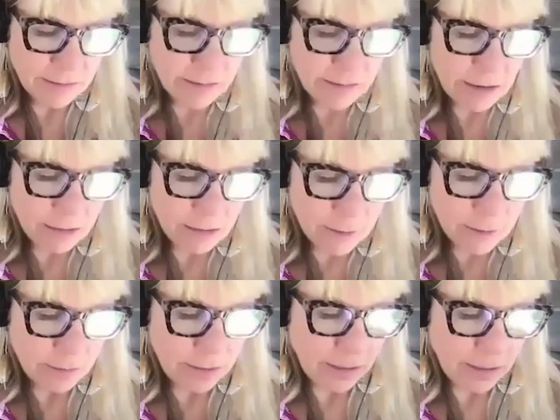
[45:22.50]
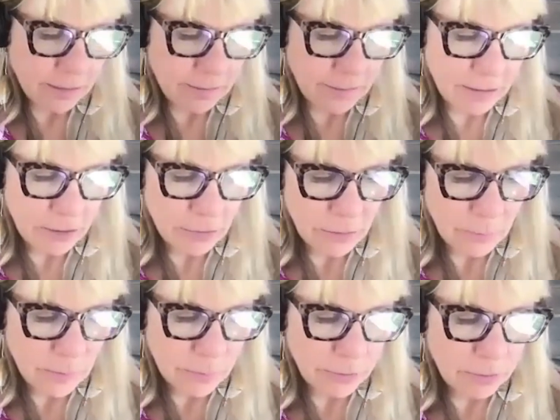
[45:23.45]
Dolly Parton thing, because I know that
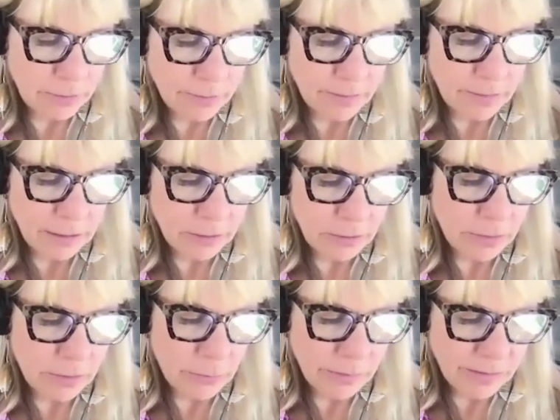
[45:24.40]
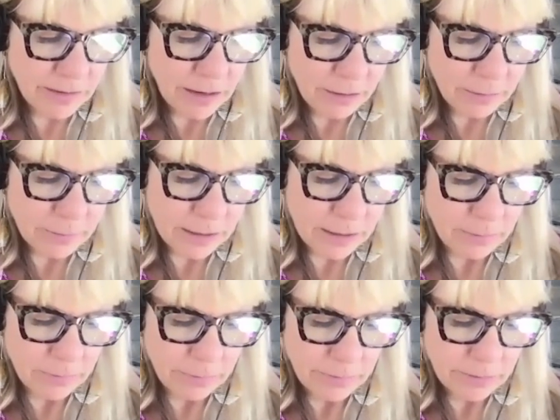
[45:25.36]
people are listening and they're going, what's that all about?
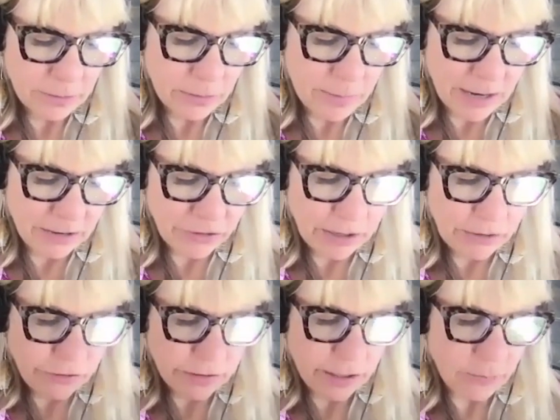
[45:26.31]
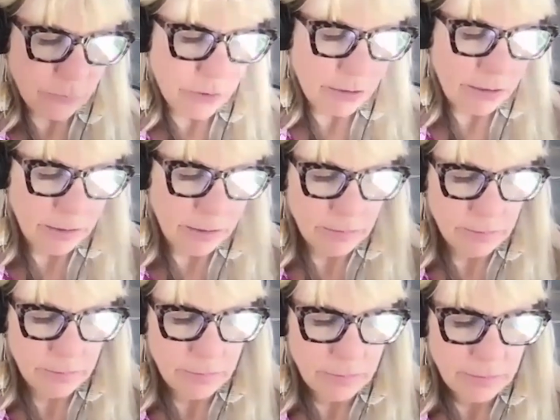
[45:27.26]
So, Imagination Library,
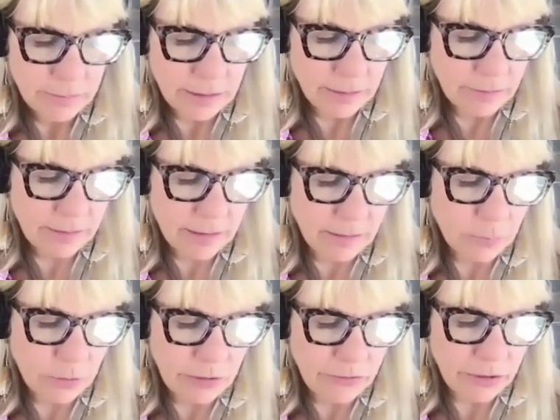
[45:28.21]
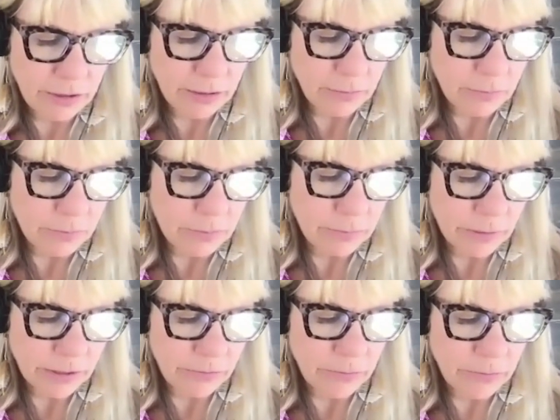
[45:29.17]
tell us the inspiration and
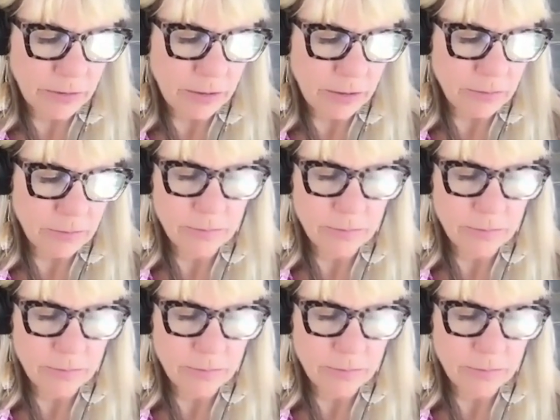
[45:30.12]
what you're doing there.